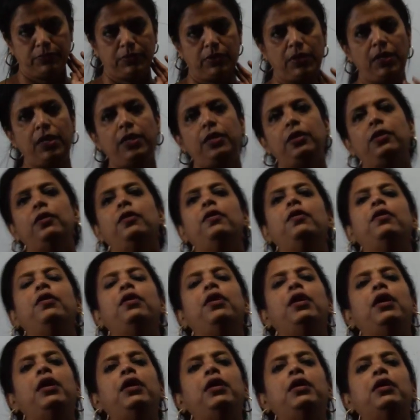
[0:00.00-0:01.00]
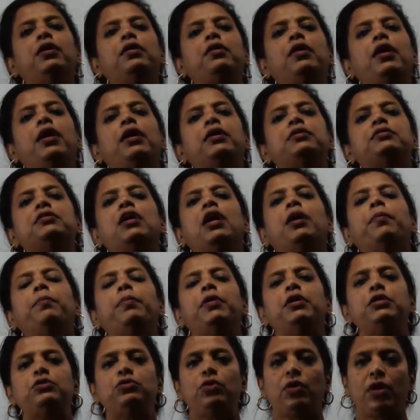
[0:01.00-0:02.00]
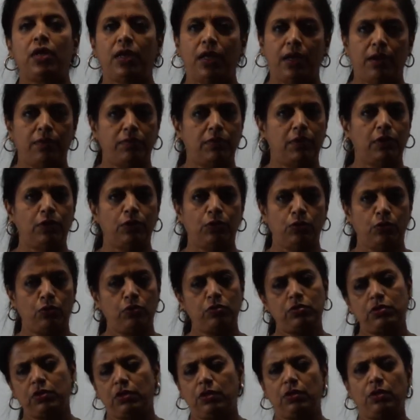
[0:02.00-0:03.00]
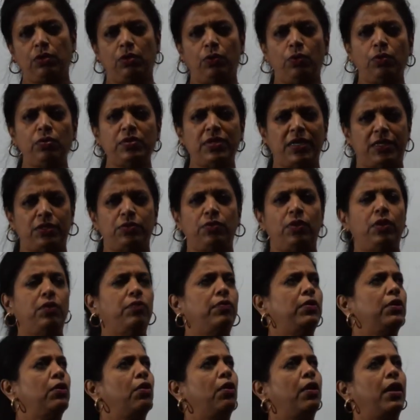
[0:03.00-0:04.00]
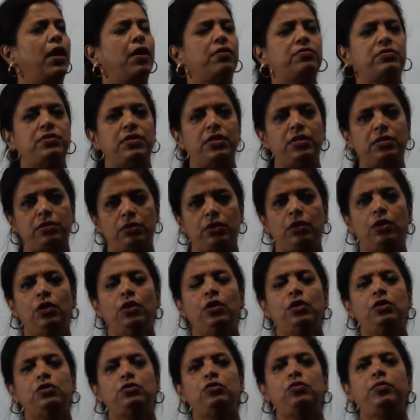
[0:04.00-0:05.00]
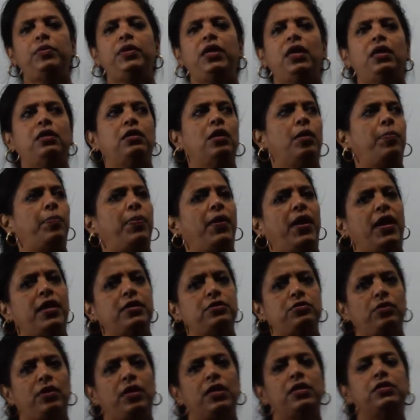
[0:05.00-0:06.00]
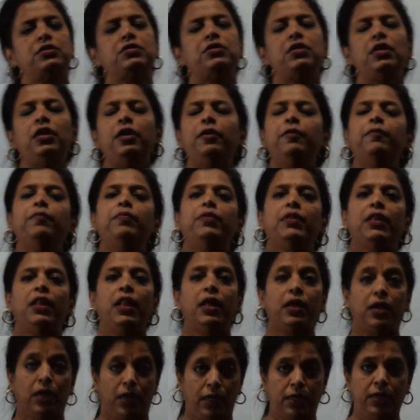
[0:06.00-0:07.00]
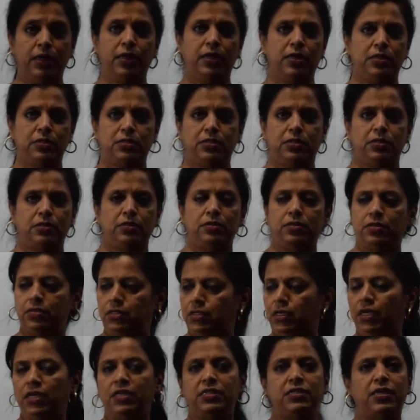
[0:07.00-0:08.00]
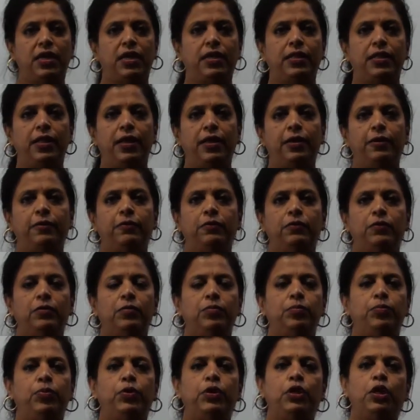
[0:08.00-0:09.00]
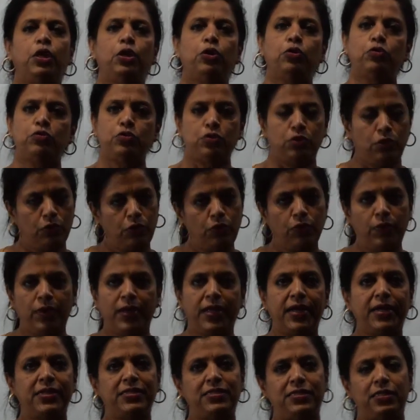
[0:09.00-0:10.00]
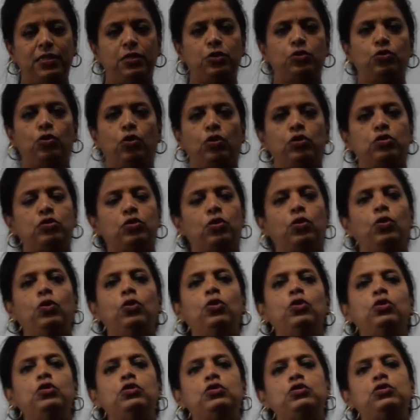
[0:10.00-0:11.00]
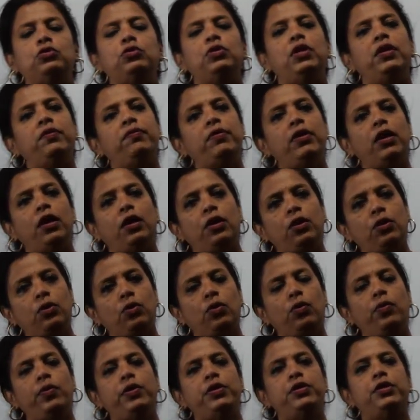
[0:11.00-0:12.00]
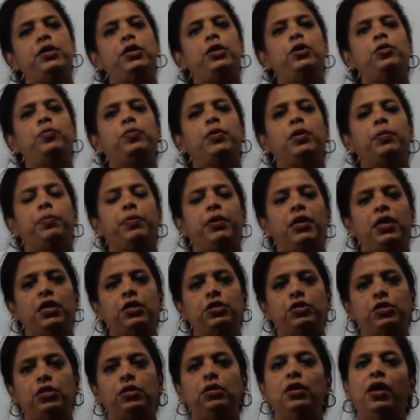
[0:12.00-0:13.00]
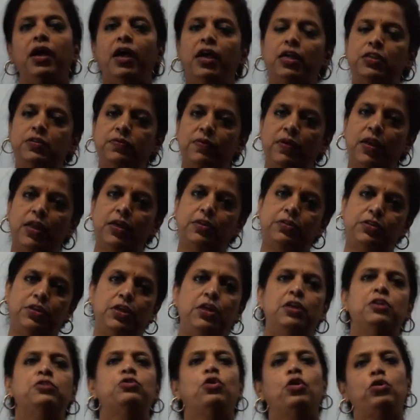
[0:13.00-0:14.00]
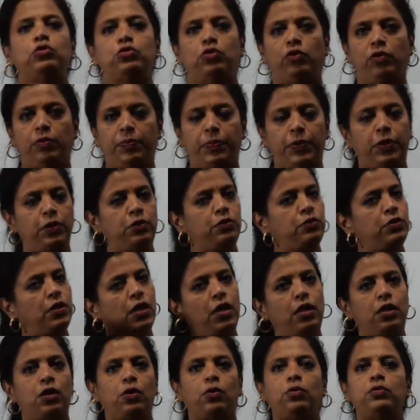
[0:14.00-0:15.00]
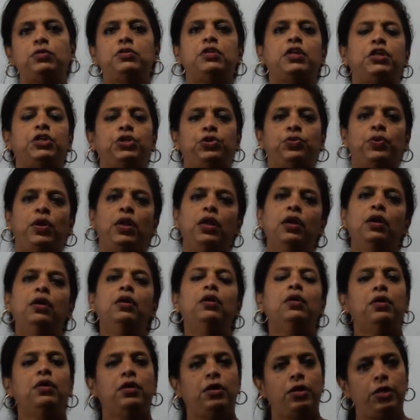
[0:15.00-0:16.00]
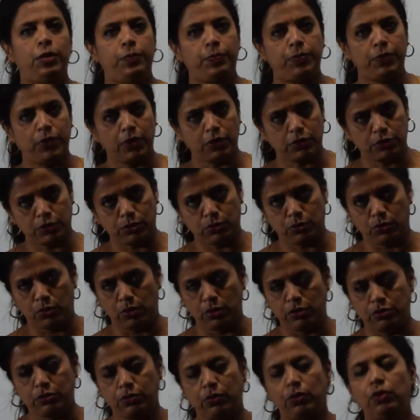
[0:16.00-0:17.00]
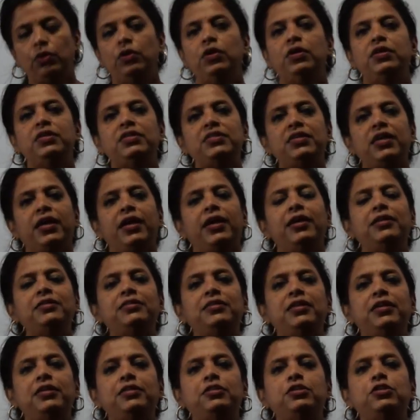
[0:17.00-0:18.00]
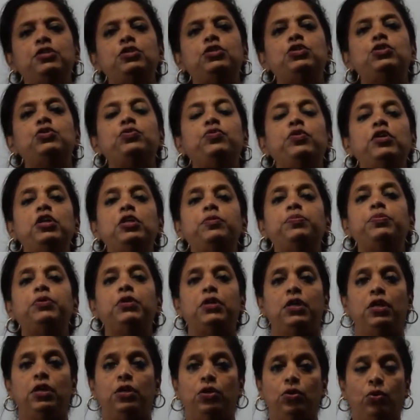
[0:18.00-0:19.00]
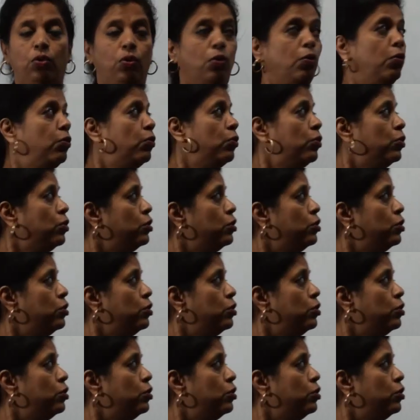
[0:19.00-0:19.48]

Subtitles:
Right? Any other examples? You can have rose. Rose actually will not have seeds. So many other plants you can see, like onions, seeds are there. Potatoes, you will get seeds also. So they will undergo vegetative propagation as well as seeds also will produce, they undergo sexual reproduction also. Second says in sweet potato.